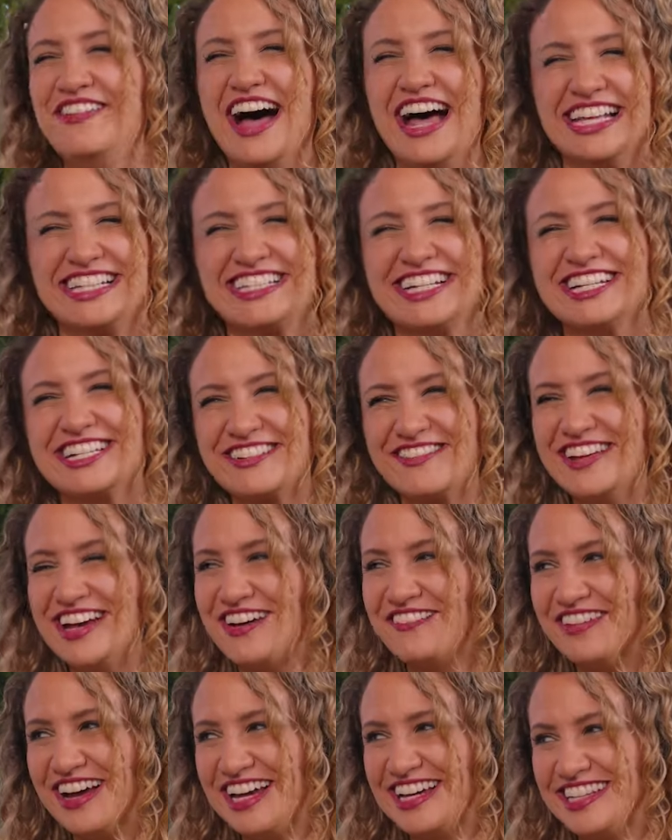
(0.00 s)
or message me
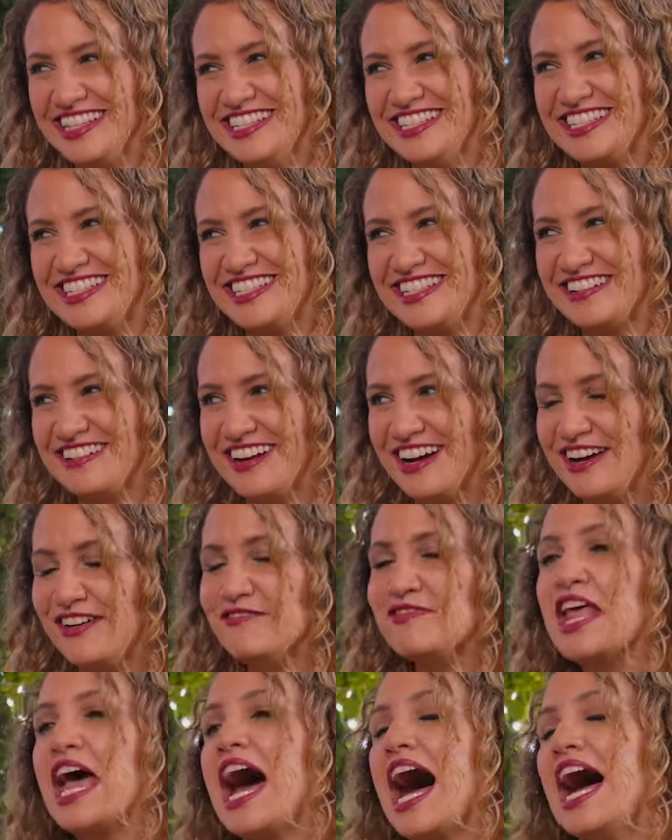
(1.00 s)
on my
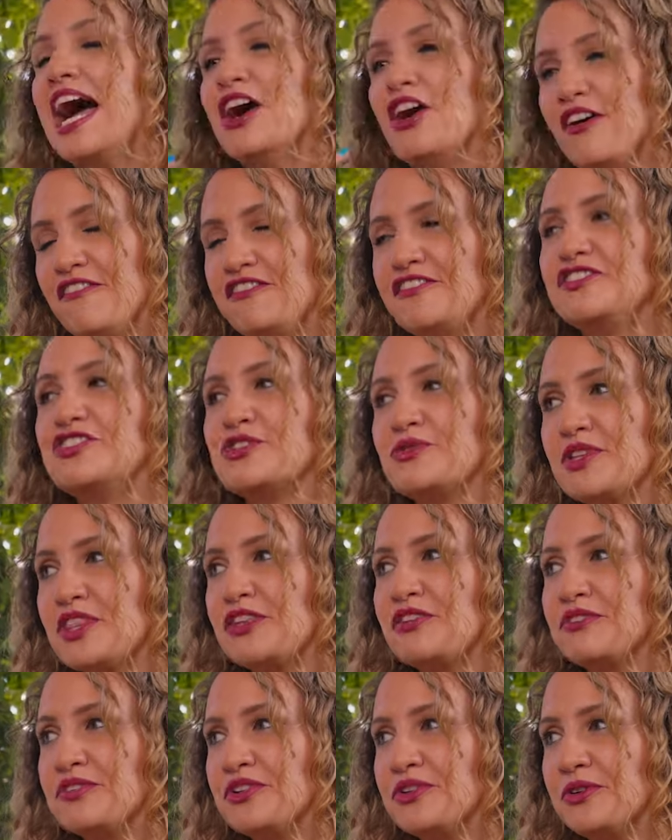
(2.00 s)
Instagram. I often do it
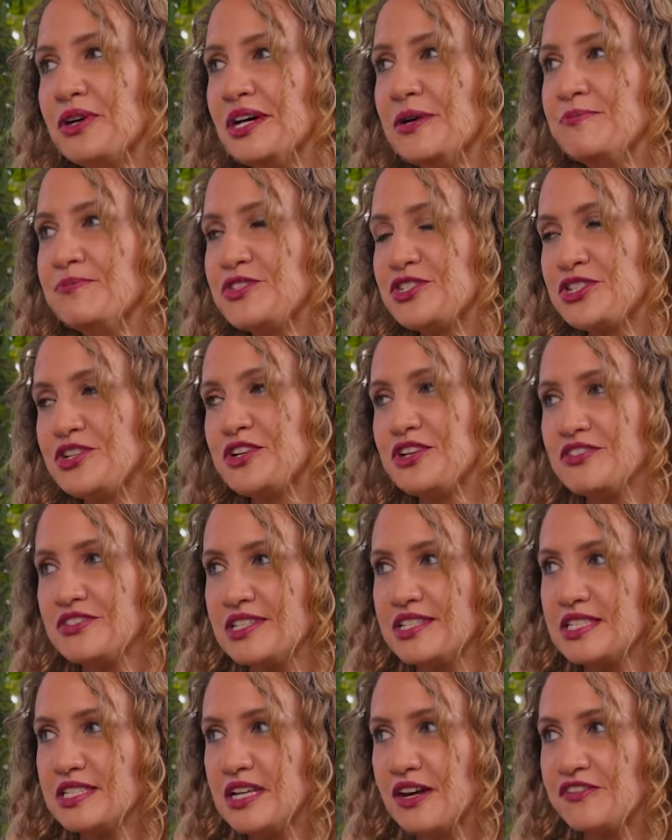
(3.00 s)
through um, studios
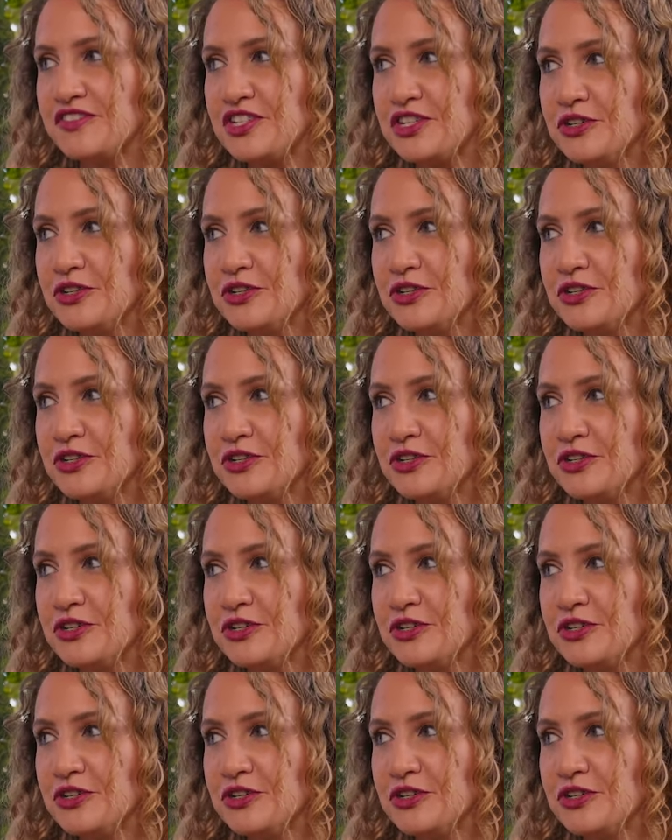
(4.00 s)
and stuff